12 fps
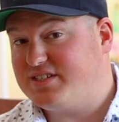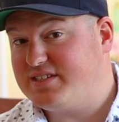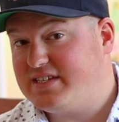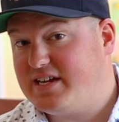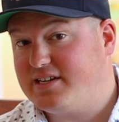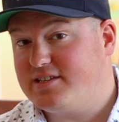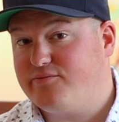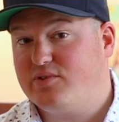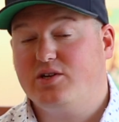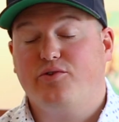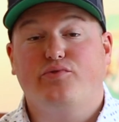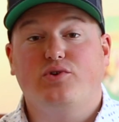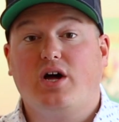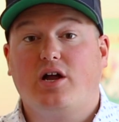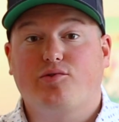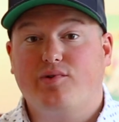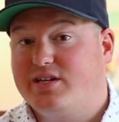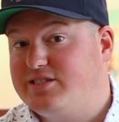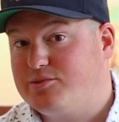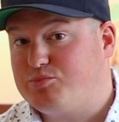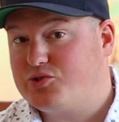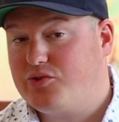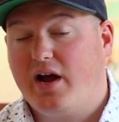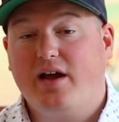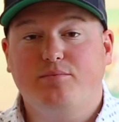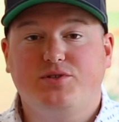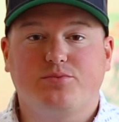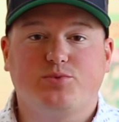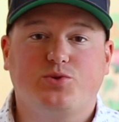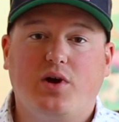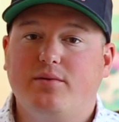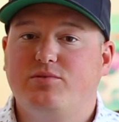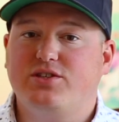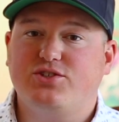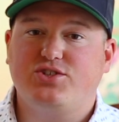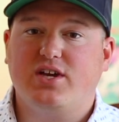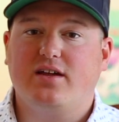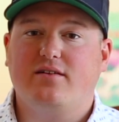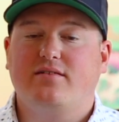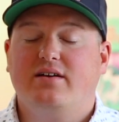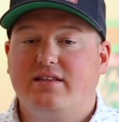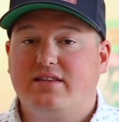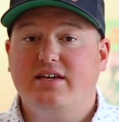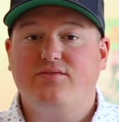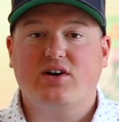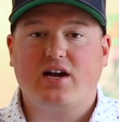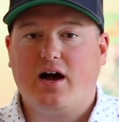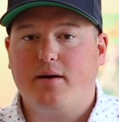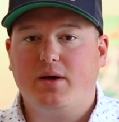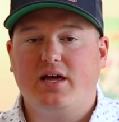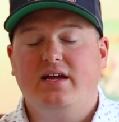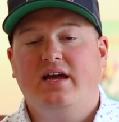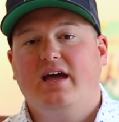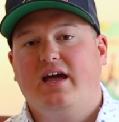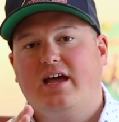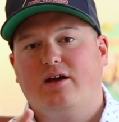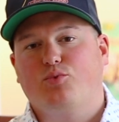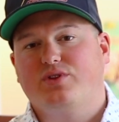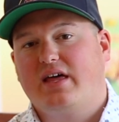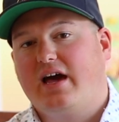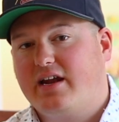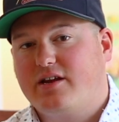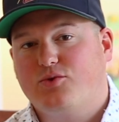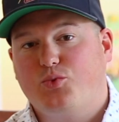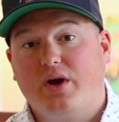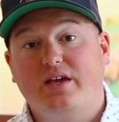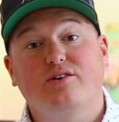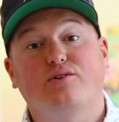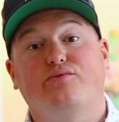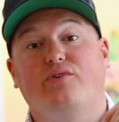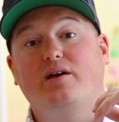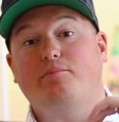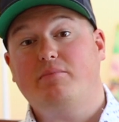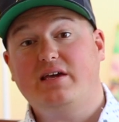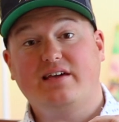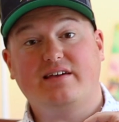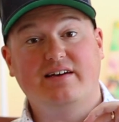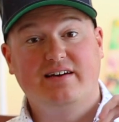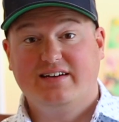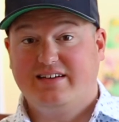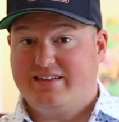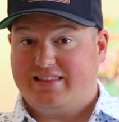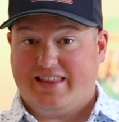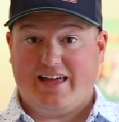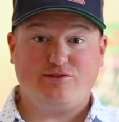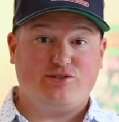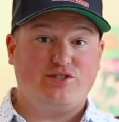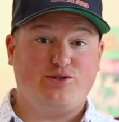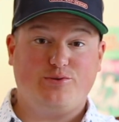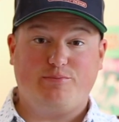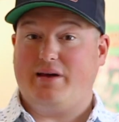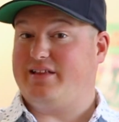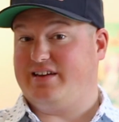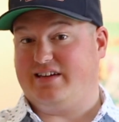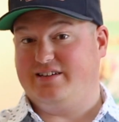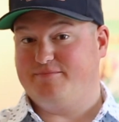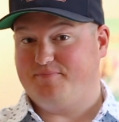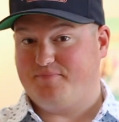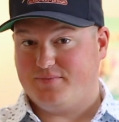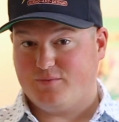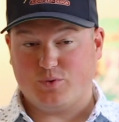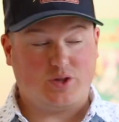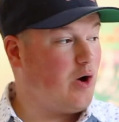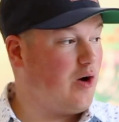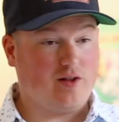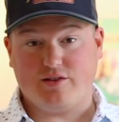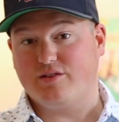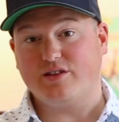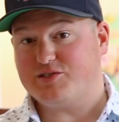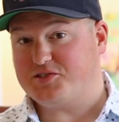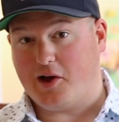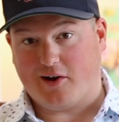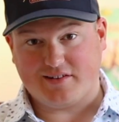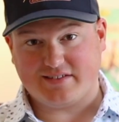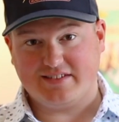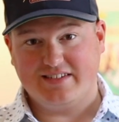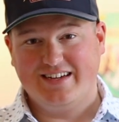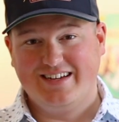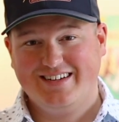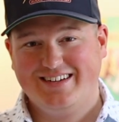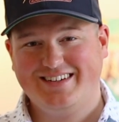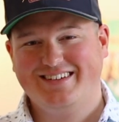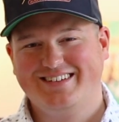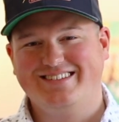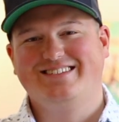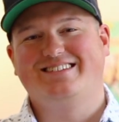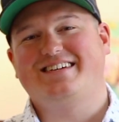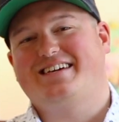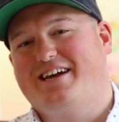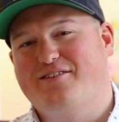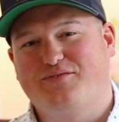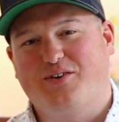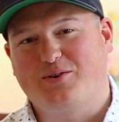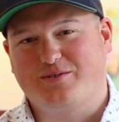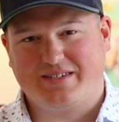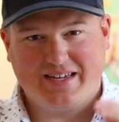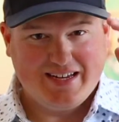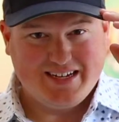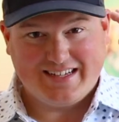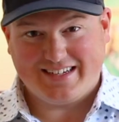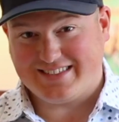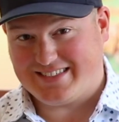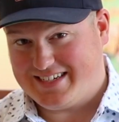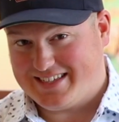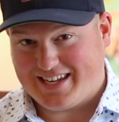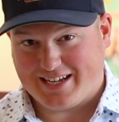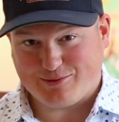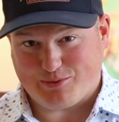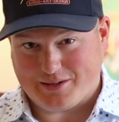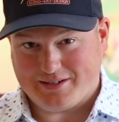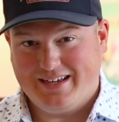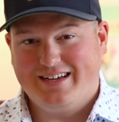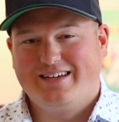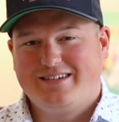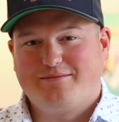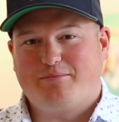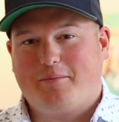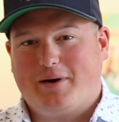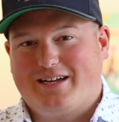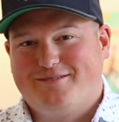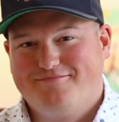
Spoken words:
to the end of the video. If you're not already subscribed, subscribe to the channel, leave a comment, and with that out of the way, you could find me lounging to a melody with all of these dogs. Take care, folks, and I'll see you in the next one. Bye-bye.